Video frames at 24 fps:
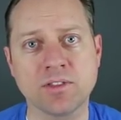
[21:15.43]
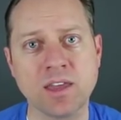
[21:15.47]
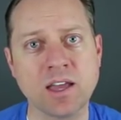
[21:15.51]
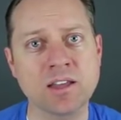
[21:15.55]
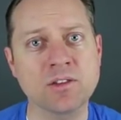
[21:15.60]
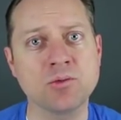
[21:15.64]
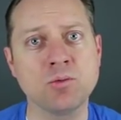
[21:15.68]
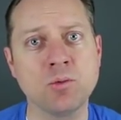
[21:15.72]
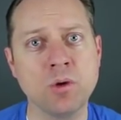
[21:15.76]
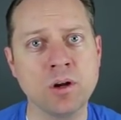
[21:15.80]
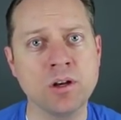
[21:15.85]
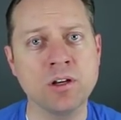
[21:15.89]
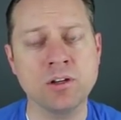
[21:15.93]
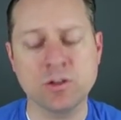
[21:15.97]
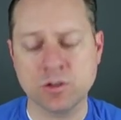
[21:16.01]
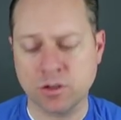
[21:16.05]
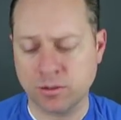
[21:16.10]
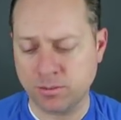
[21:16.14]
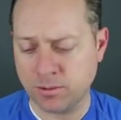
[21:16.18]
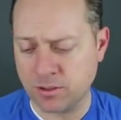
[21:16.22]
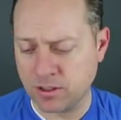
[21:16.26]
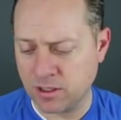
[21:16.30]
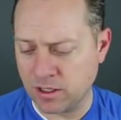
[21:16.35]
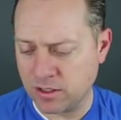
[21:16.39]
That's one
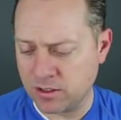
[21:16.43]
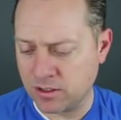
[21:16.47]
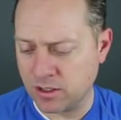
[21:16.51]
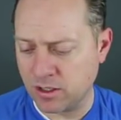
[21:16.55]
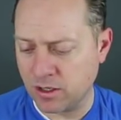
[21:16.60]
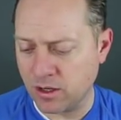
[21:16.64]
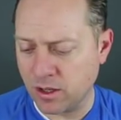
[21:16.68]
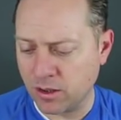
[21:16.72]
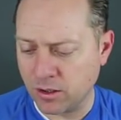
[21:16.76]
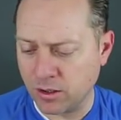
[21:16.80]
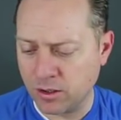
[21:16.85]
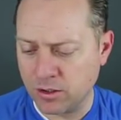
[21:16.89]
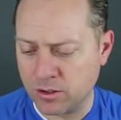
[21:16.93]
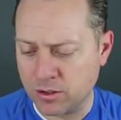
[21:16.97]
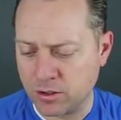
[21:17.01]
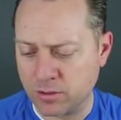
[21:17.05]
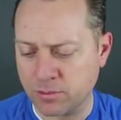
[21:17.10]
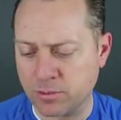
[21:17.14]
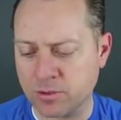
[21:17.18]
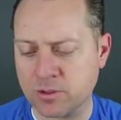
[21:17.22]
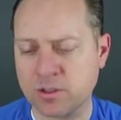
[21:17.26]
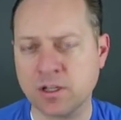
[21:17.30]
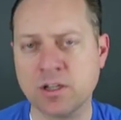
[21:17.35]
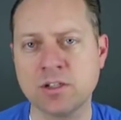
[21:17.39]
interpretation. Another
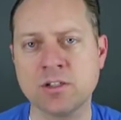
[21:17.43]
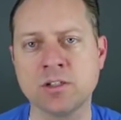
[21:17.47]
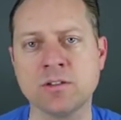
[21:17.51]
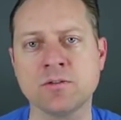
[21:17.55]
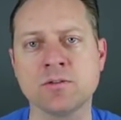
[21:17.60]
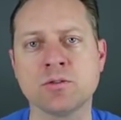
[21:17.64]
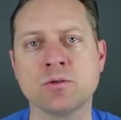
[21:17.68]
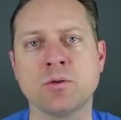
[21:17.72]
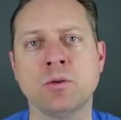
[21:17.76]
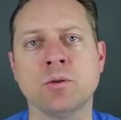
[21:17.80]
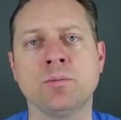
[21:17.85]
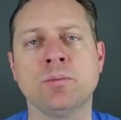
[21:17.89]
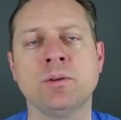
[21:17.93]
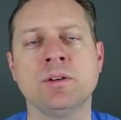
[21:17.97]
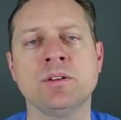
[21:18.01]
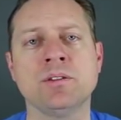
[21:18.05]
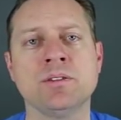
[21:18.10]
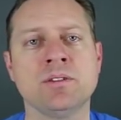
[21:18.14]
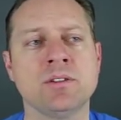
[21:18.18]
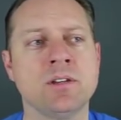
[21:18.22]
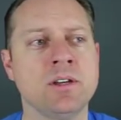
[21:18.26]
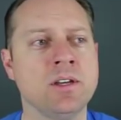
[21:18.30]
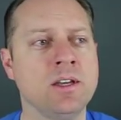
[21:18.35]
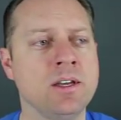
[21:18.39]
interpretation of
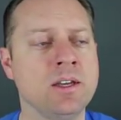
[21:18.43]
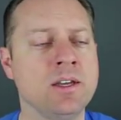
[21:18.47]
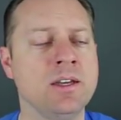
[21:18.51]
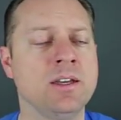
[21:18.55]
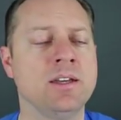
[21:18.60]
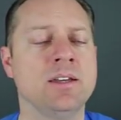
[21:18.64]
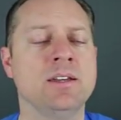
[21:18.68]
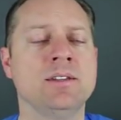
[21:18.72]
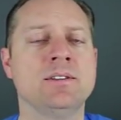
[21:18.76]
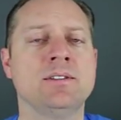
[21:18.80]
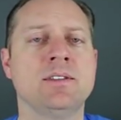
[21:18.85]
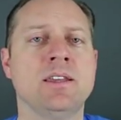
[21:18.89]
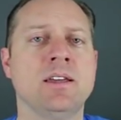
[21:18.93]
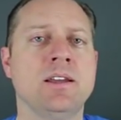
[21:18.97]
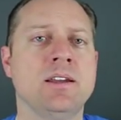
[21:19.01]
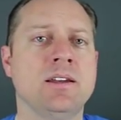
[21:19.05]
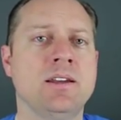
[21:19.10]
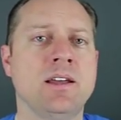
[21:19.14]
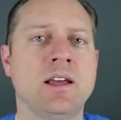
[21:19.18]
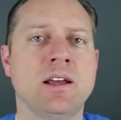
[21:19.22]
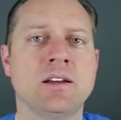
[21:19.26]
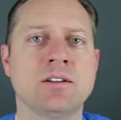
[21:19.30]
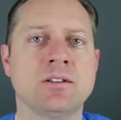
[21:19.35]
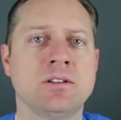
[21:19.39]
scorpions is that it
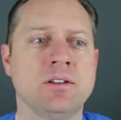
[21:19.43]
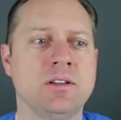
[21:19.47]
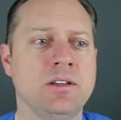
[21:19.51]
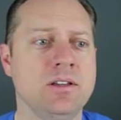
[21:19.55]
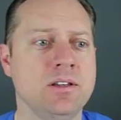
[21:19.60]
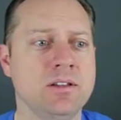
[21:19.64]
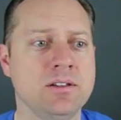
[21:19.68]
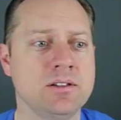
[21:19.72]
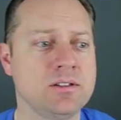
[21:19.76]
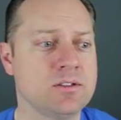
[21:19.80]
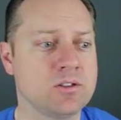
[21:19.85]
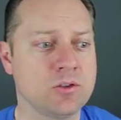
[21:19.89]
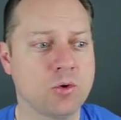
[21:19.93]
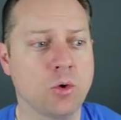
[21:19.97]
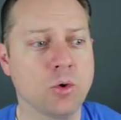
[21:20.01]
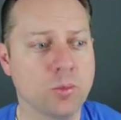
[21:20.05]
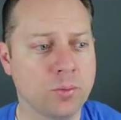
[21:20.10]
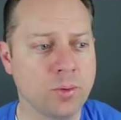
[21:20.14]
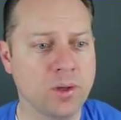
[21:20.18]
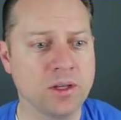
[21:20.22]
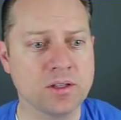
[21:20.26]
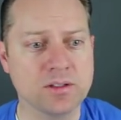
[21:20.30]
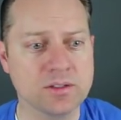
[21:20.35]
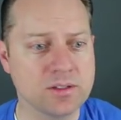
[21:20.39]
actually is
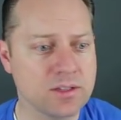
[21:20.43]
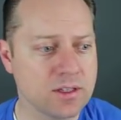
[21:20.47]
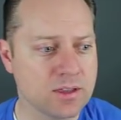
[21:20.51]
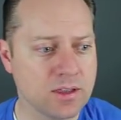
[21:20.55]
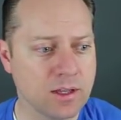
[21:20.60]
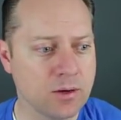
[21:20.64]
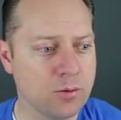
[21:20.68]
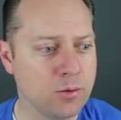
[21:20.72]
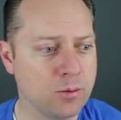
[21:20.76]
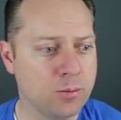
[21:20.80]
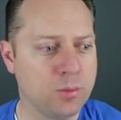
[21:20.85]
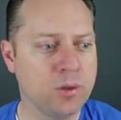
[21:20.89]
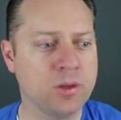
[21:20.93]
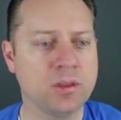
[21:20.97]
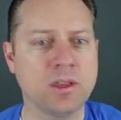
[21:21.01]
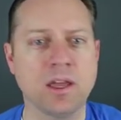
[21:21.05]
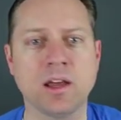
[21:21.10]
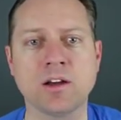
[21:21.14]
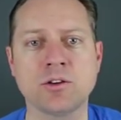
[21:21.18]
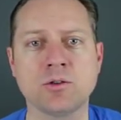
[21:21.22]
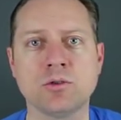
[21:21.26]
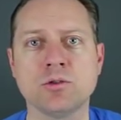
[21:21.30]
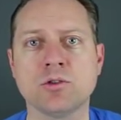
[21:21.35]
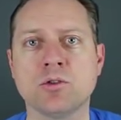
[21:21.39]
scorpions that they will put the
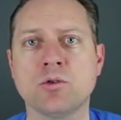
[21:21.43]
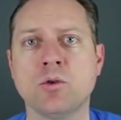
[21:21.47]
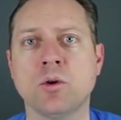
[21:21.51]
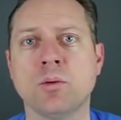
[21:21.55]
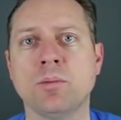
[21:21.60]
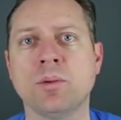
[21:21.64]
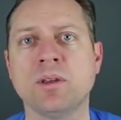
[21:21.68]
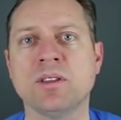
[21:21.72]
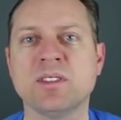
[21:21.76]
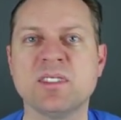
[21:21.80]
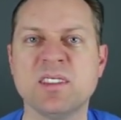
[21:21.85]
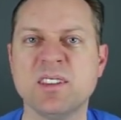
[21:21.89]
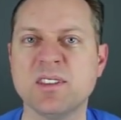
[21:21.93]
actual scorpions.